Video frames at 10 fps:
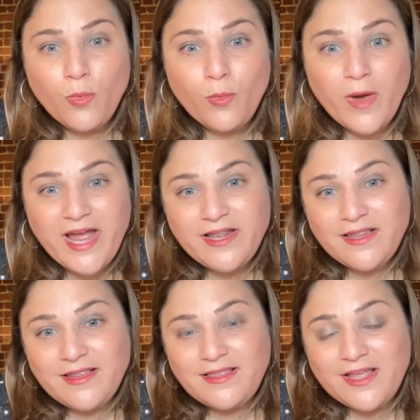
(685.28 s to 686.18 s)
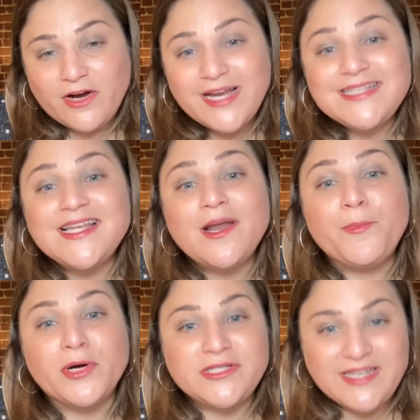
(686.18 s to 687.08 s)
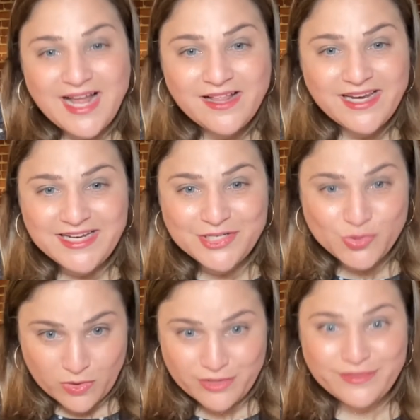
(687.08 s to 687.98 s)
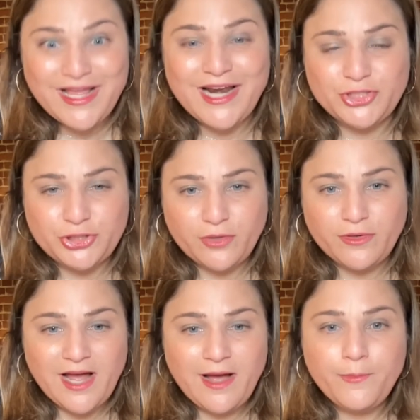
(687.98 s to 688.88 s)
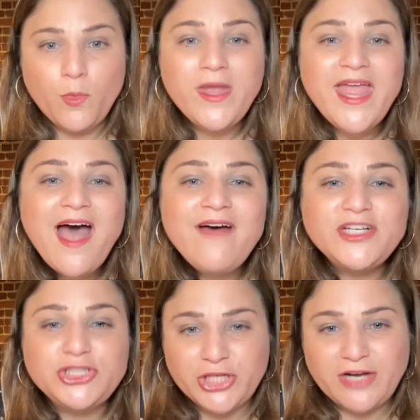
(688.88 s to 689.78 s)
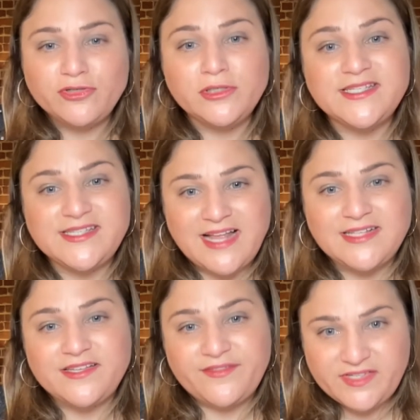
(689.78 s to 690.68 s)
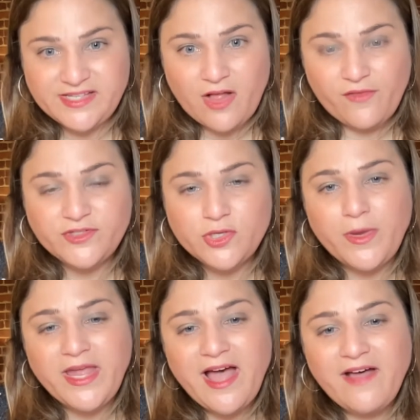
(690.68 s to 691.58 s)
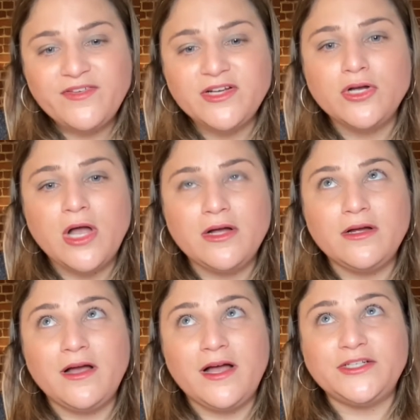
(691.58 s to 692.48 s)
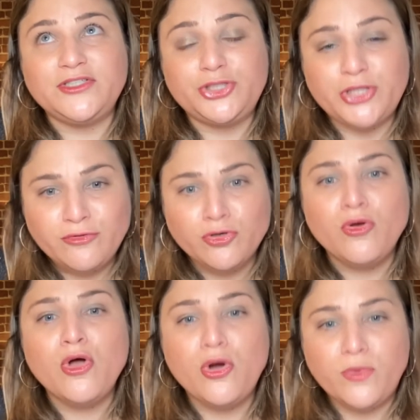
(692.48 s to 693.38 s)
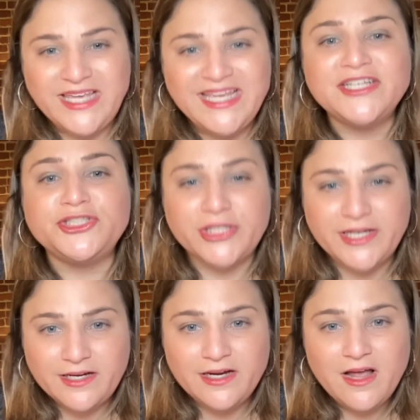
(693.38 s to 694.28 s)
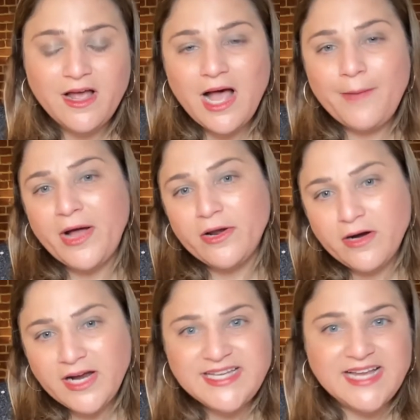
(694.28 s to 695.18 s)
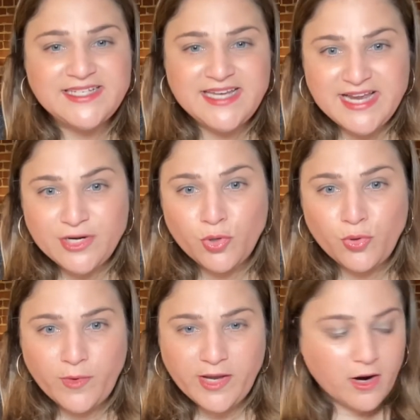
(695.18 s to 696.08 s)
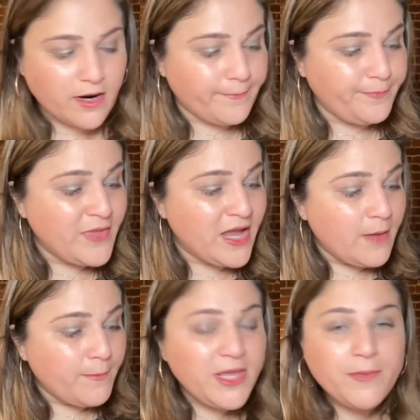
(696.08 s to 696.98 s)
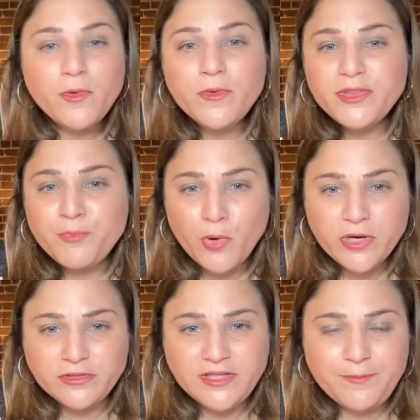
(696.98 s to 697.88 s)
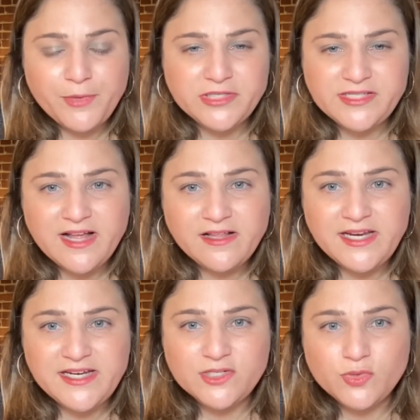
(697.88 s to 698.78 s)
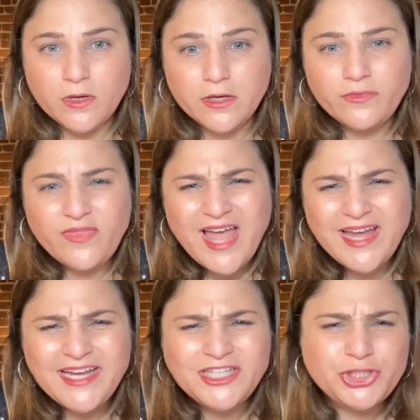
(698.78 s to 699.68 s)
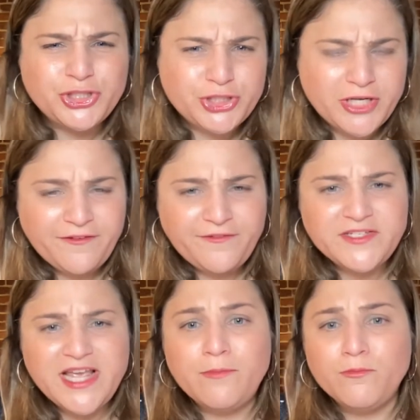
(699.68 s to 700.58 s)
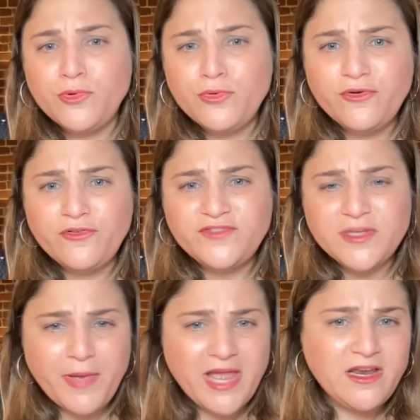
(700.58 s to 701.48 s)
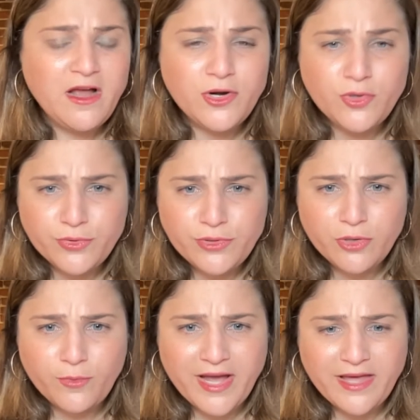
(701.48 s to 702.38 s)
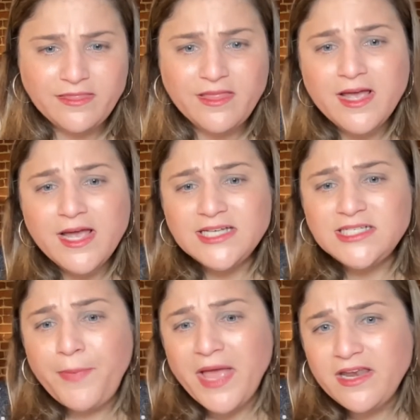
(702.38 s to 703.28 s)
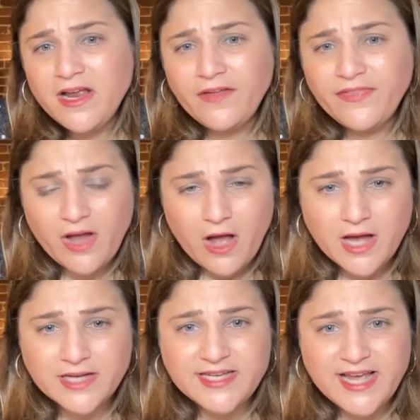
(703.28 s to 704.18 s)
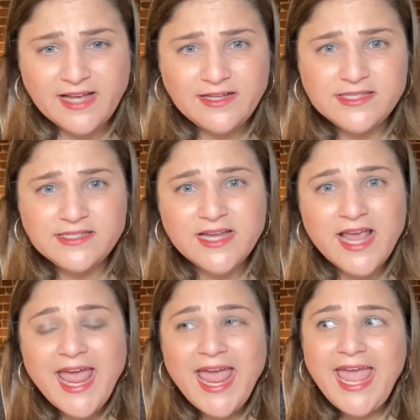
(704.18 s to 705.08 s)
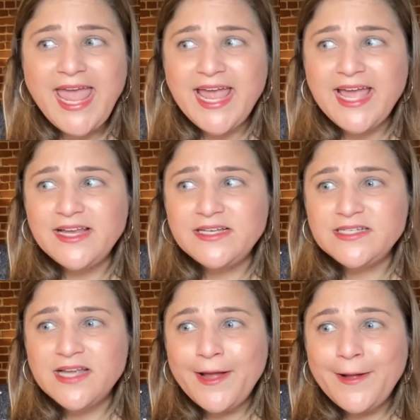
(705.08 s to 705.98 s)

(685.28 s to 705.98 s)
when there isn't a personality disorder that has shown up, we have a general sense of self. So we have a general cohesion about our identity and who we are. People with borderline personality disorder, that can shift and move depending on who they're with, depending on the context. And